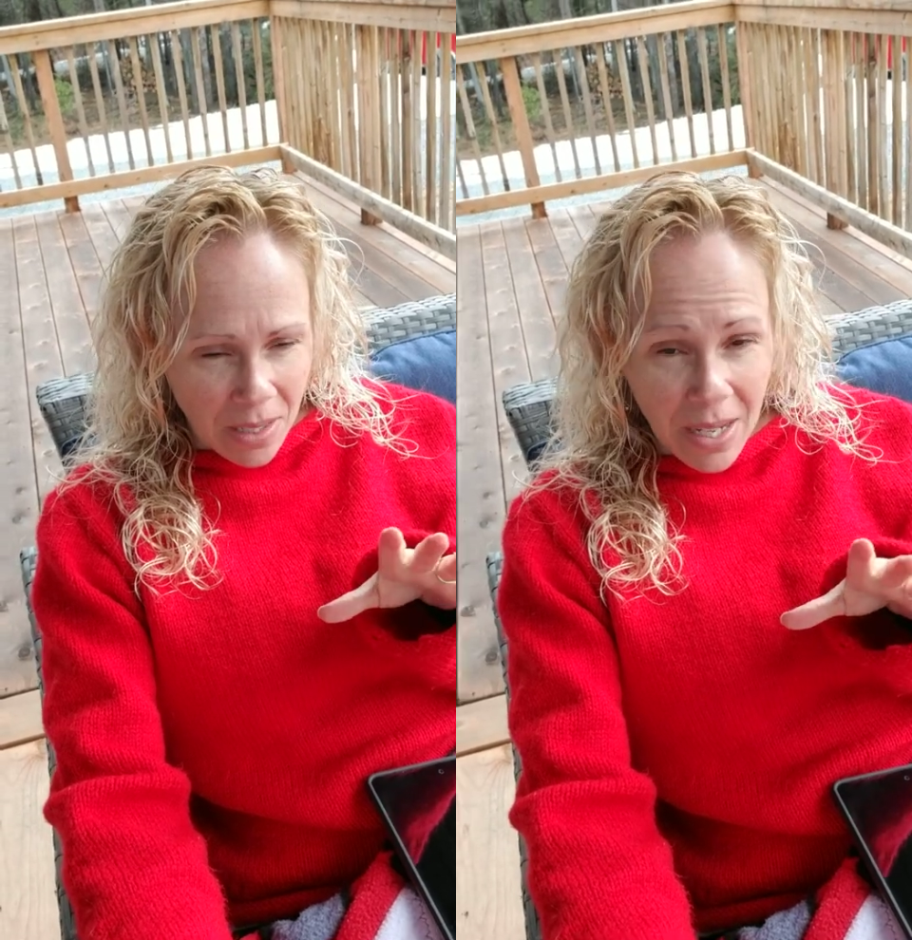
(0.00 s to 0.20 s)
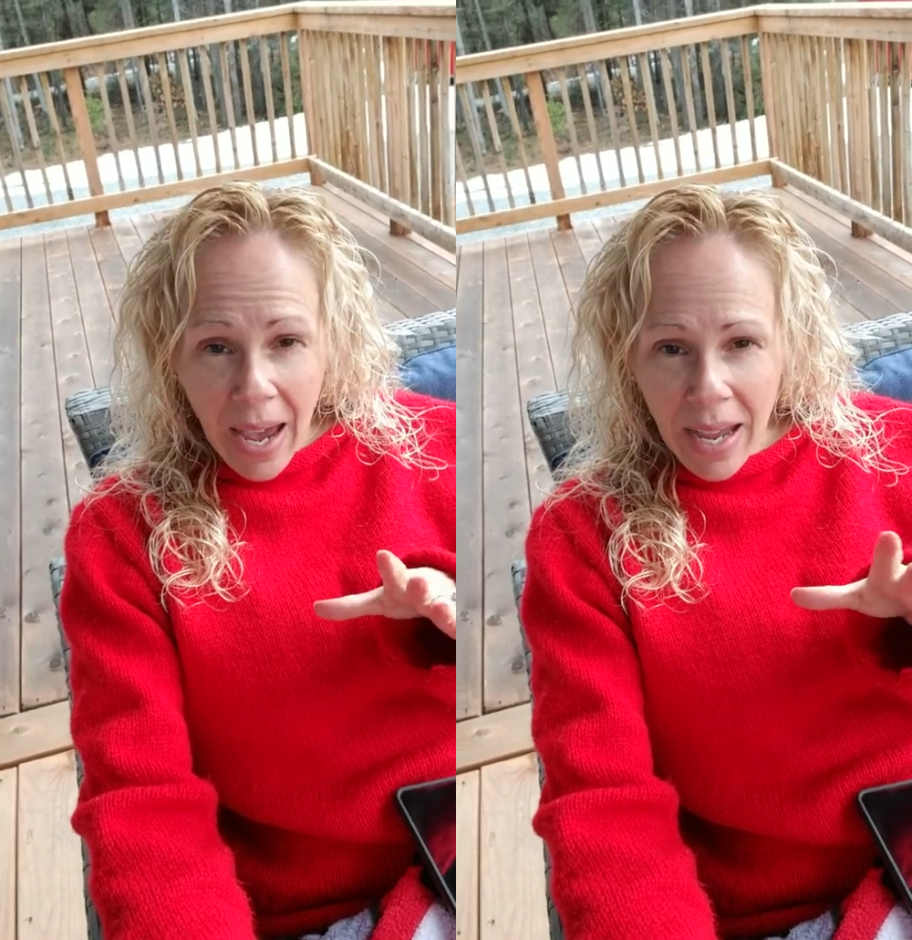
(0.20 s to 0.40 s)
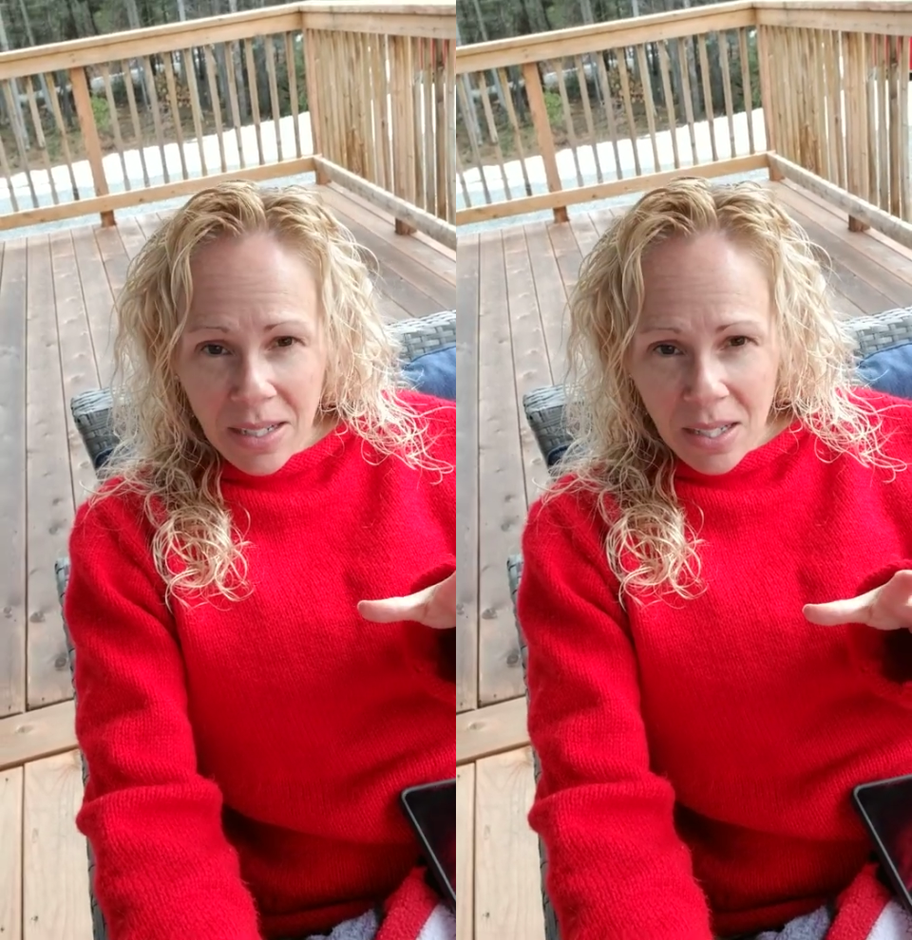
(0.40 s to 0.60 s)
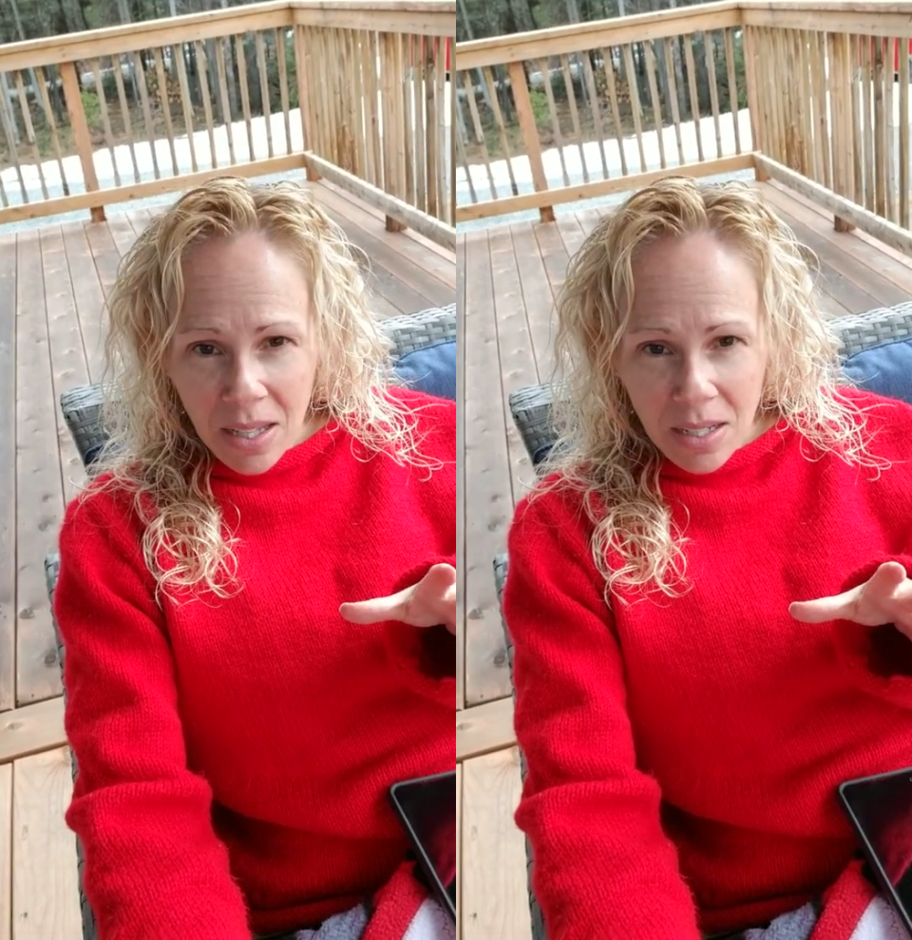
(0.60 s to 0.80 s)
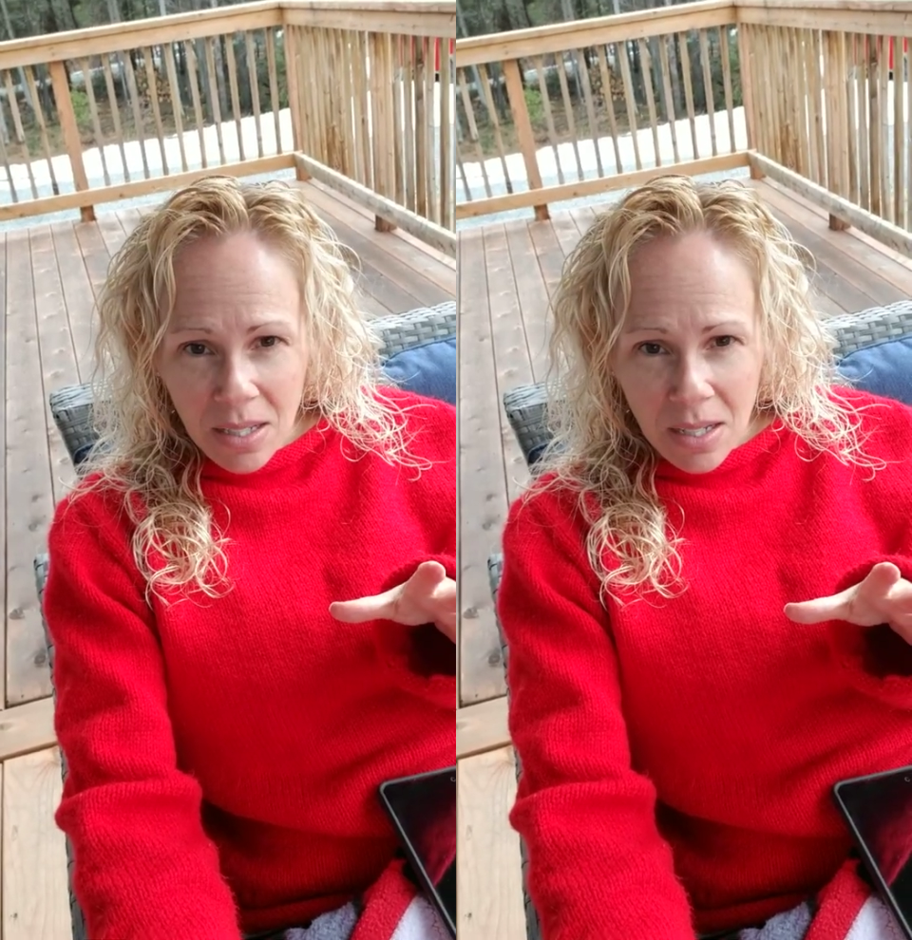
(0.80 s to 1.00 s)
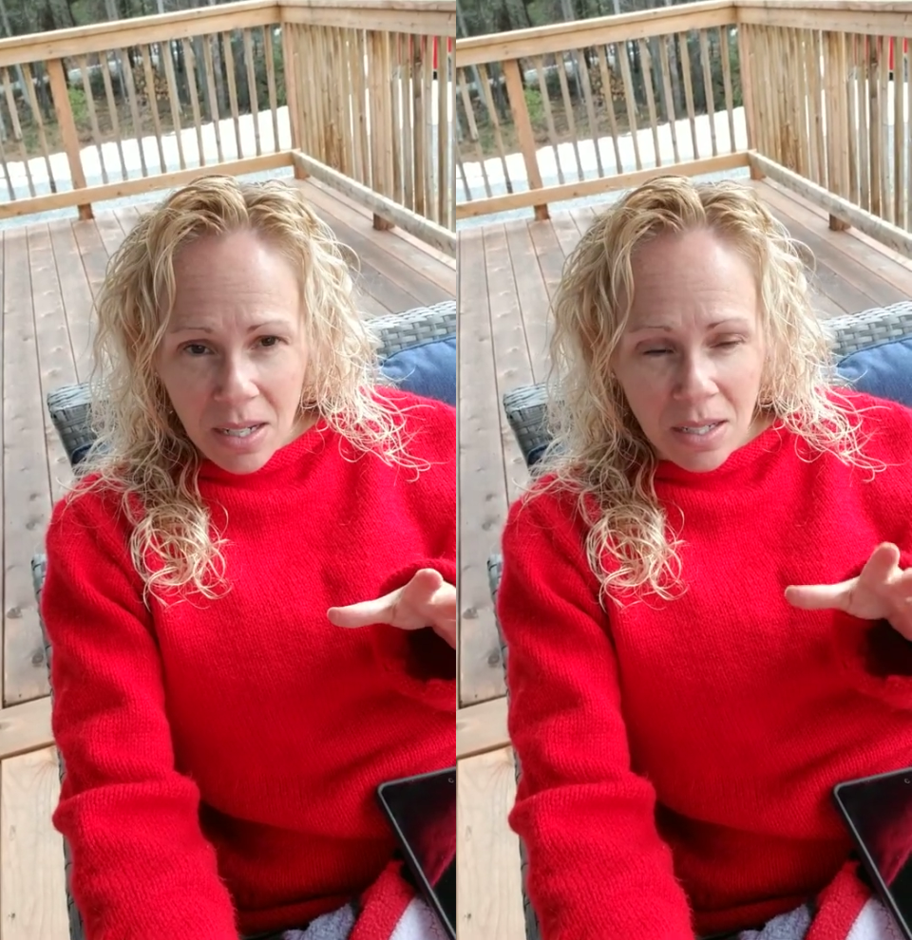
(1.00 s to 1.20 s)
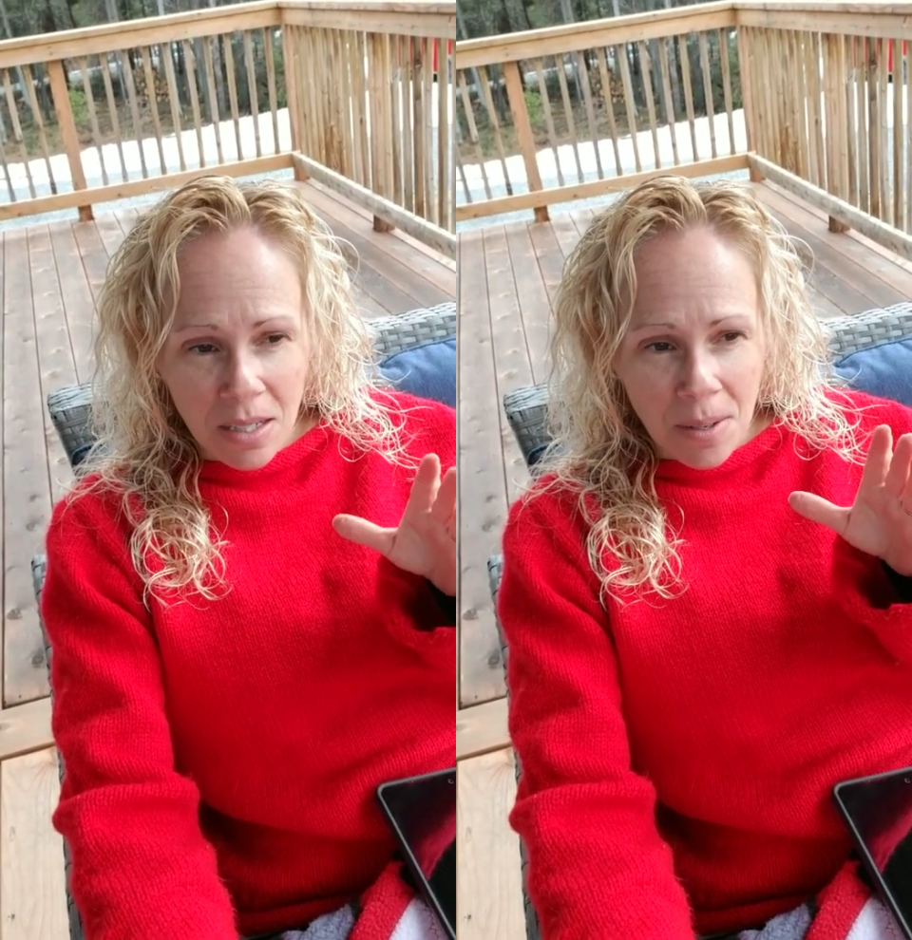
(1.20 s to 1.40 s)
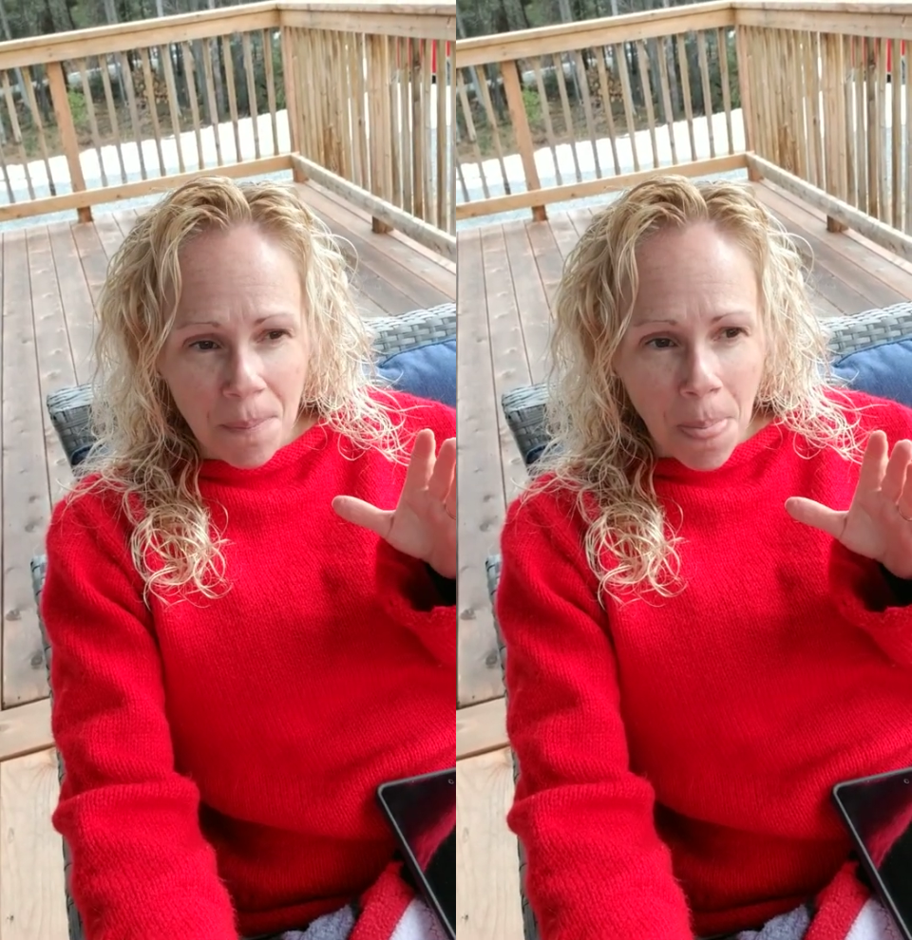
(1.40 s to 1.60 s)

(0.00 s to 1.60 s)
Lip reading: add to this is